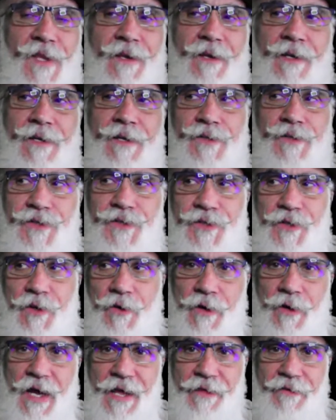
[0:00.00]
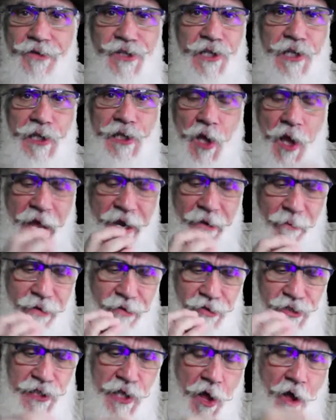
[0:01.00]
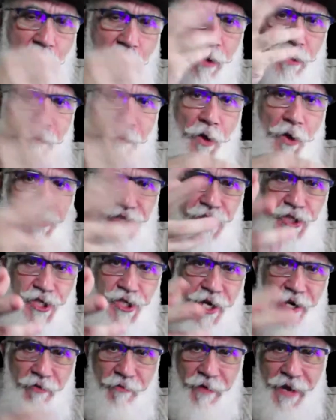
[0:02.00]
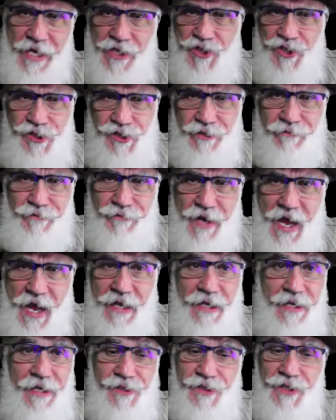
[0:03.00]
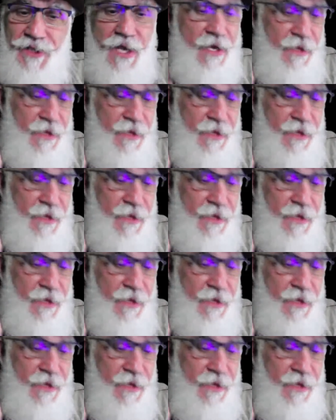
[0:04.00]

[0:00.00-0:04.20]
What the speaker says: So there's long multi-generations of Nagas.